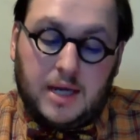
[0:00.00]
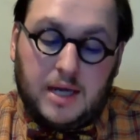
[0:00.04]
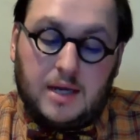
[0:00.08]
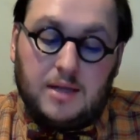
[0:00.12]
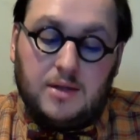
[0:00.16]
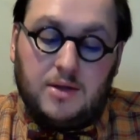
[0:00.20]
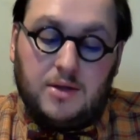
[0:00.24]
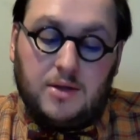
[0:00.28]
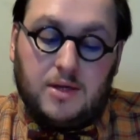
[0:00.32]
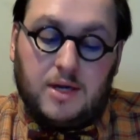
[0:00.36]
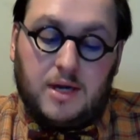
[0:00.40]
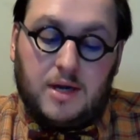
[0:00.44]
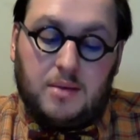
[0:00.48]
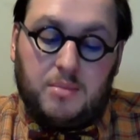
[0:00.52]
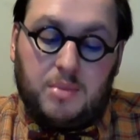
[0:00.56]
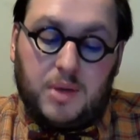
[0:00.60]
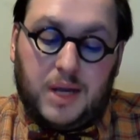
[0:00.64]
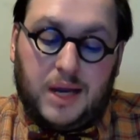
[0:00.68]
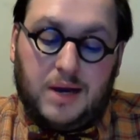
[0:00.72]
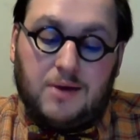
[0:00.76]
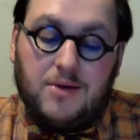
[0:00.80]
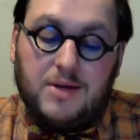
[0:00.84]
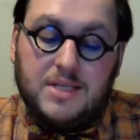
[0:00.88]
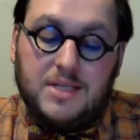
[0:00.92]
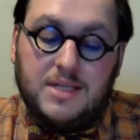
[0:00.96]
I look up.
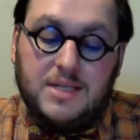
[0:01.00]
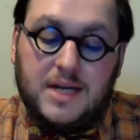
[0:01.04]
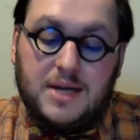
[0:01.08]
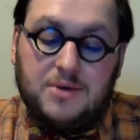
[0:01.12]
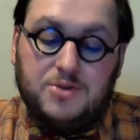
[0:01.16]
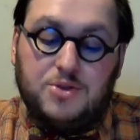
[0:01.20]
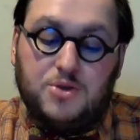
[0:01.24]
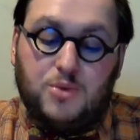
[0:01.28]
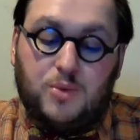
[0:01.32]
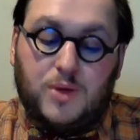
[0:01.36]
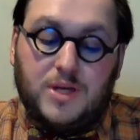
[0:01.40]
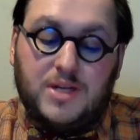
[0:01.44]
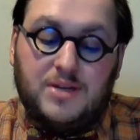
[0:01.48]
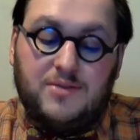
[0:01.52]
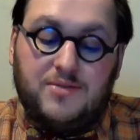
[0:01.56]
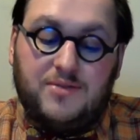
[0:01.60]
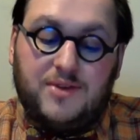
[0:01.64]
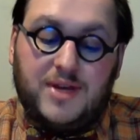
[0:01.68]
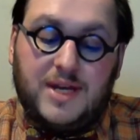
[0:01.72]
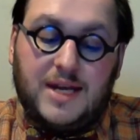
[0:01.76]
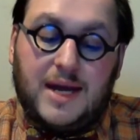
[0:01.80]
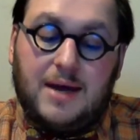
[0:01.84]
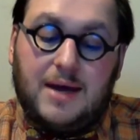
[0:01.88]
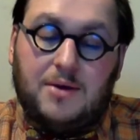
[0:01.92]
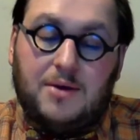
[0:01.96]
Harry is now 20
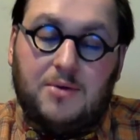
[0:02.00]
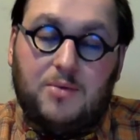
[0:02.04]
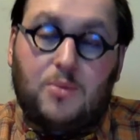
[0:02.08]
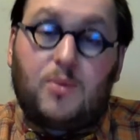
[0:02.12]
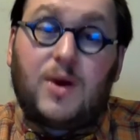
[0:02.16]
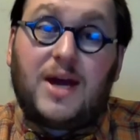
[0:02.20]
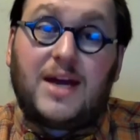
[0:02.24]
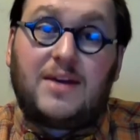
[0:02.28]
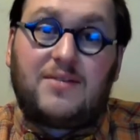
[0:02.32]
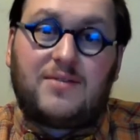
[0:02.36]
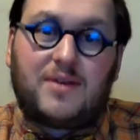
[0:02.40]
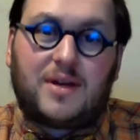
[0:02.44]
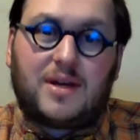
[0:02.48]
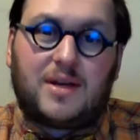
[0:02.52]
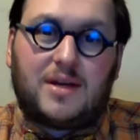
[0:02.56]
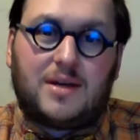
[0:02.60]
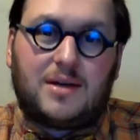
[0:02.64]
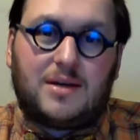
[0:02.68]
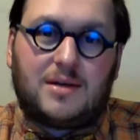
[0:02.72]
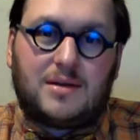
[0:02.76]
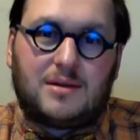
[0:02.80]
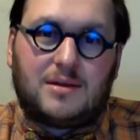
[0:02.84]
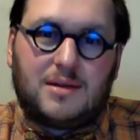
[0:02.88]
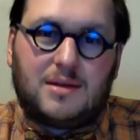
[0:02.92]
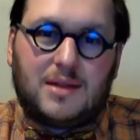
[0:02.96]
feet out,
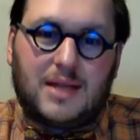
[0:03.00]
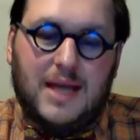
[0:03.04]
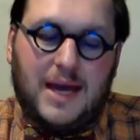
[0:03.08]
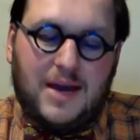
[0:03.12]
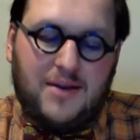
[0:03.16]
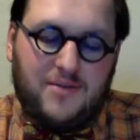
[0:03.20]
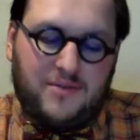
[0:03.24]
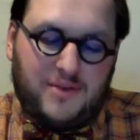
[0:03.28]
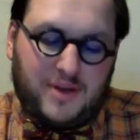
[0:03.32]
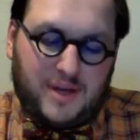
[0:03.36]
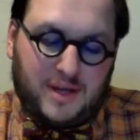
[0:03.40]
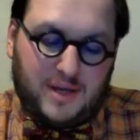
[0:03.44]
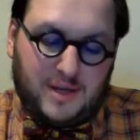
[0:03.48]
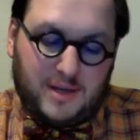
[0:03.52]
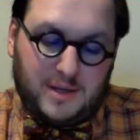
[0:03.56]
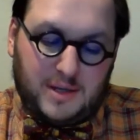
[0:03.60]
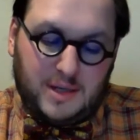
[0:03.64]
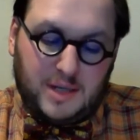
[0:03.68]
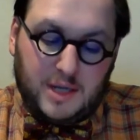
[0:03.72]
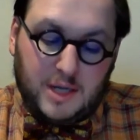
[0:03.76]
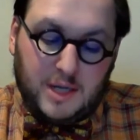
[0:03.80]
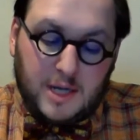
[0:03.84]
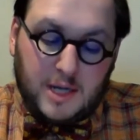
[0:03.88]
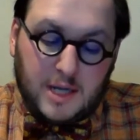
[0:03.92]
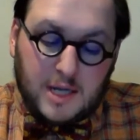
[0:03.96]
waving, laughing.
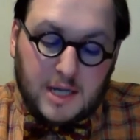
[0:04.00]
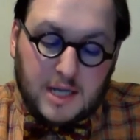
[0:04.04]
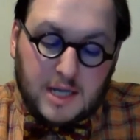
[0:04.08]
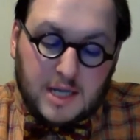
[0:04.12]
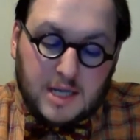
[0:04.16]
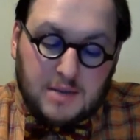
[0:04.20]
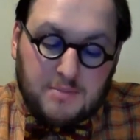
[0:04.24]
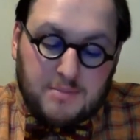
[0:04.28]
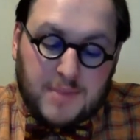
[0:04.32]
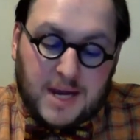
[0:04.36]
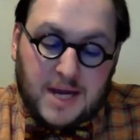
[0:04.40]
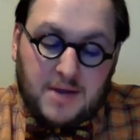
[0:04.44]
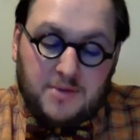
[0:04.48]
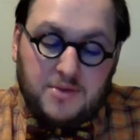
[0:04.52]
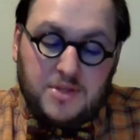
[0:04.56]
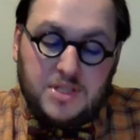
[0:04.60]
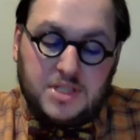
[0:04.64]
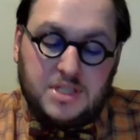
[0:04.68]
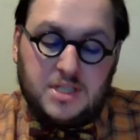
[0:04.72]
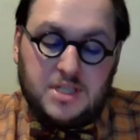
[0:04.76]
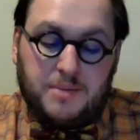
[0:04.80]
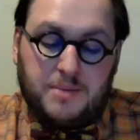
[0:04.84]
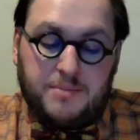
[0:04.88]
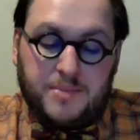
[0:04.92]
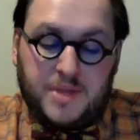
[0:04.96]
He mouths
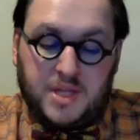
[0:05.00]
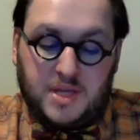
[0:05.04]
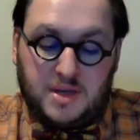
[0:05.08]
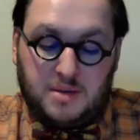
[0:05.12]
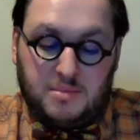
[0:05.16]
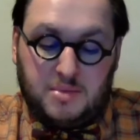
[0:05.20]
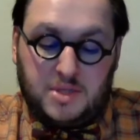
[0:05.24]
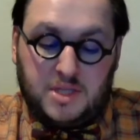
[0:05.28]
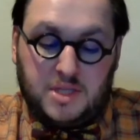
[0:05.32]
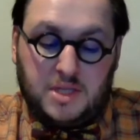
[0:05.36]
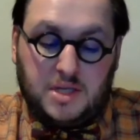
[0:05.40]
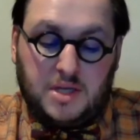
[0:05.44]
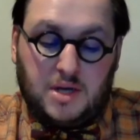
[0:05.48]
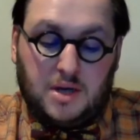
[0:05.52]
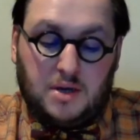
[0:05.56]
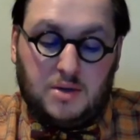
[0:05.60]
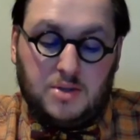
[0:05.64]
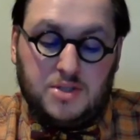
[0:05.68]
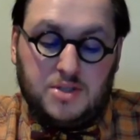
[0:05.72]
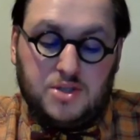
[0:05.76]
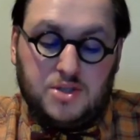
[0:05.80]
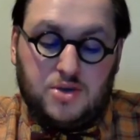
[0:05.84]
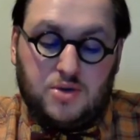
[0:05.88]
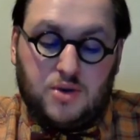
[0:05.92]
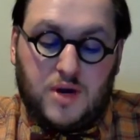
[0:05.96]
something, but the
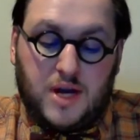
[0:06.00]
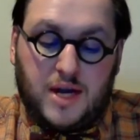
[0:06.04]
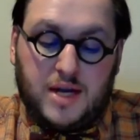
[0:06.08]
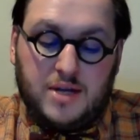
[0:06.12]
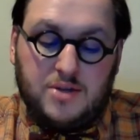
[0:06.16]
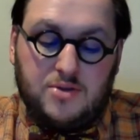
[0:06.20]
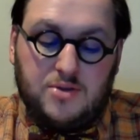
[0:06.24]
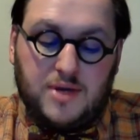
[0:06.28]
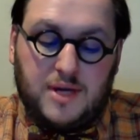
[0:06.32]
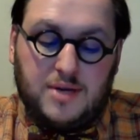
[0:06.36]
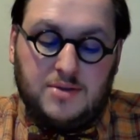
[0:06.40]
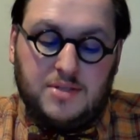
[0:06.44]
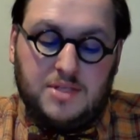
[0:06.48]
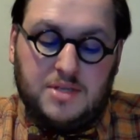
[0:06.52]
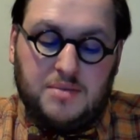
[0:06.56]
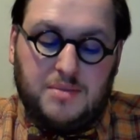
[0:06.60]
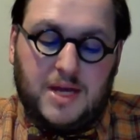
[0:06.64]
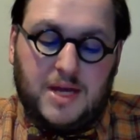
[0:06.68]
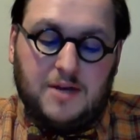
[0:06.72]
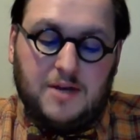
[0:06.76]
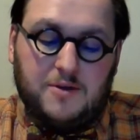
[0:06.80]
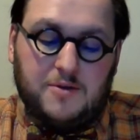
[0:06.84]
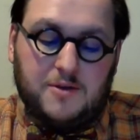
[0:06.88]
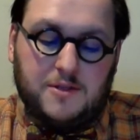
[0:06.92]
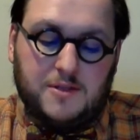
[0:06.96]
gull's cry drowns him
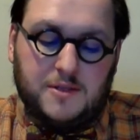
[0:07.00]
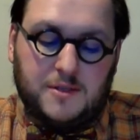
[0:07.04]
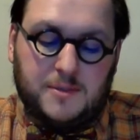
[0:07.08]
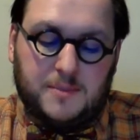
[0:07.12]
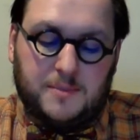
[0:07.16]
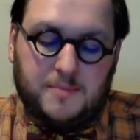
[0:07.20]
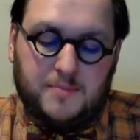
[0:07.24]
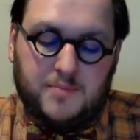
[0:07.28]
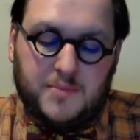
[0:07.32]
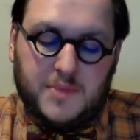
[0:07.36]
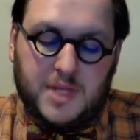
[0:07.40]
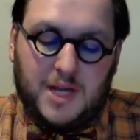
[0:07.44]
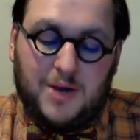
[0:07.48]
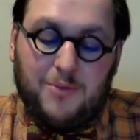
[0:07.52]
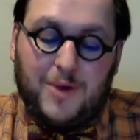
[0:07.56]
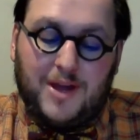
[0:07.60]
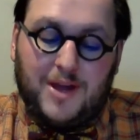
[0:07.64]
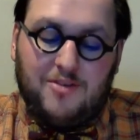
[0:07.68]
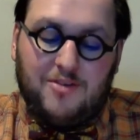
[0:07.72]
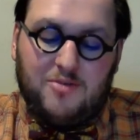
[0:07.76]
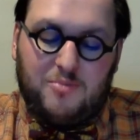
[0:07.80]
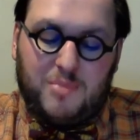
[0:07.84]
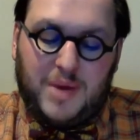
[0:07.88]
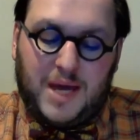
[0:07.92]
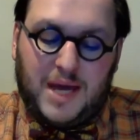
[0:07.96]
out. I
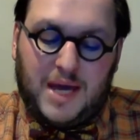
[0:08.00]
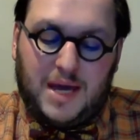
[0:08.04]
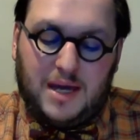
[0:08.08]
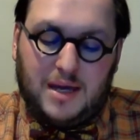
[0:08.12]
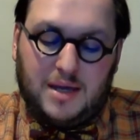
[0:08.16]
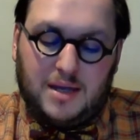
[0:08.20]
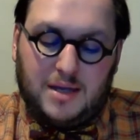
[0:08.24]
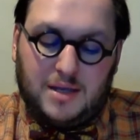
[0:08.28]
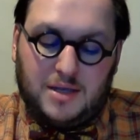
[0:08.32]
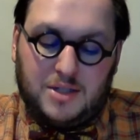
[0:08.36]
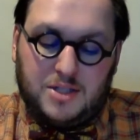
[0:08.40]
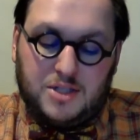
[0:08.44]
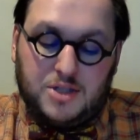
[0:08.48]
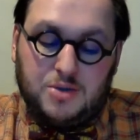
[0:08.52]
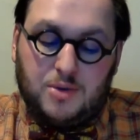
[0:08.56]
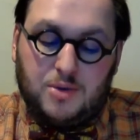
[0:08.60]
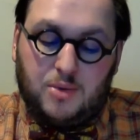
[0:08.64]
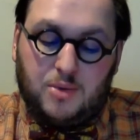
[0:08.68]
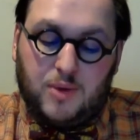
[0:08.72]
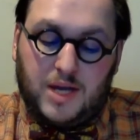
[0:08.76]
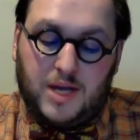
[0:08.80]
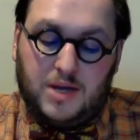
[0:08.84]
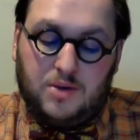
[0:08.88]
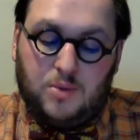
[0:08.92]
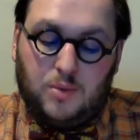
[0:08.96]
wave back, shoo
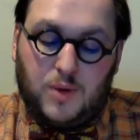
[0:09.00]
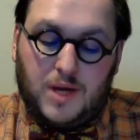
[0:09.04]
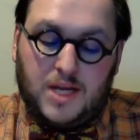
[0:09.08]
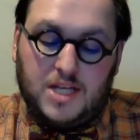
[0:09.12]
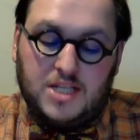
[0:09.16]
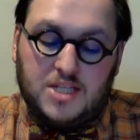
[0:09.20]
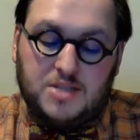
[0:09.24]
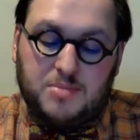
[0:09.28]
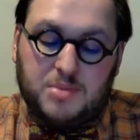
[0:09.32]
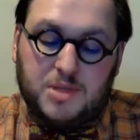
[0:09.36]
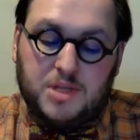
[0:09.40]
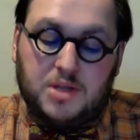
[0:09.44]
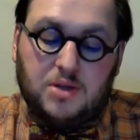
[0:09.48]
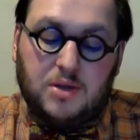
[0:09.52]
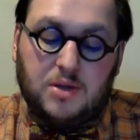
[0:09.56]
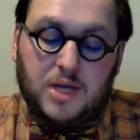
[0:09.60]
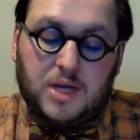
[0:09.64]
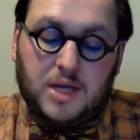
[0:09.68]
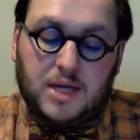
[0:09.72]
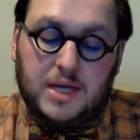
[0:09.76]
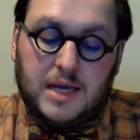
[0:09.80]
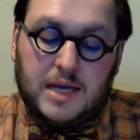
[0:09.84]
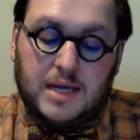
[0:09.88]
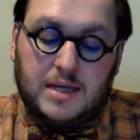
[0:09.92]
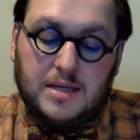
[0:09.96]
away a wasp, and look
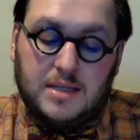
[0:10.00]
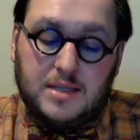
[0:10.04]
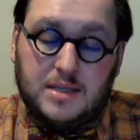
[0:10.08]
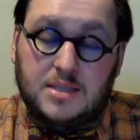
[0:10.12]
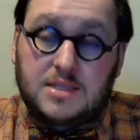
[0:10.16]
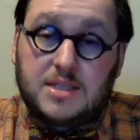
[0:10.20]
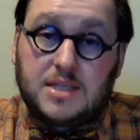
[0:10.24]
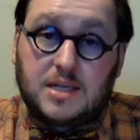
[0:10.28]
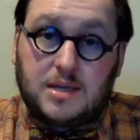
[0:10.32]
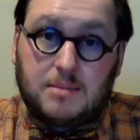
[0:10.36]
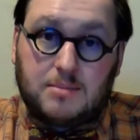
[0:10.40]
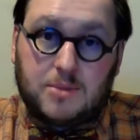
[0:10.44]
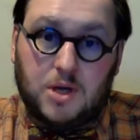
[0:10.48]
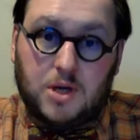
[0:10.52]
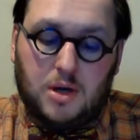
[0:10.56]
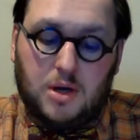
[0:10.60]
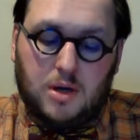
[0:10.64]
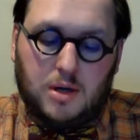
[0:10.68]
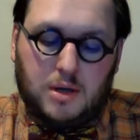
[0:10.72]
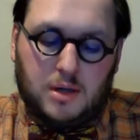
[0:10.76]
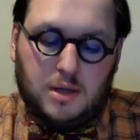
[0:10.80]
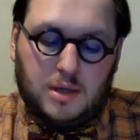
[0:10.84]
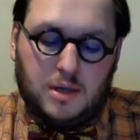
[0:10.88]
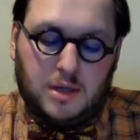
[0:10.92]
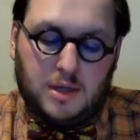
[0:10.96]
again to see him
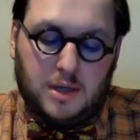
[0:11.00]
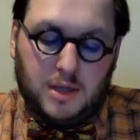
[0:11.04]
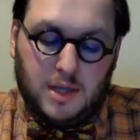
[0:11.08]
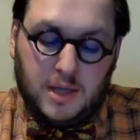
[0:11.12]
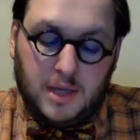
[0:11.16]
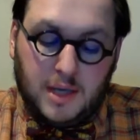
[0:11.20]
gone.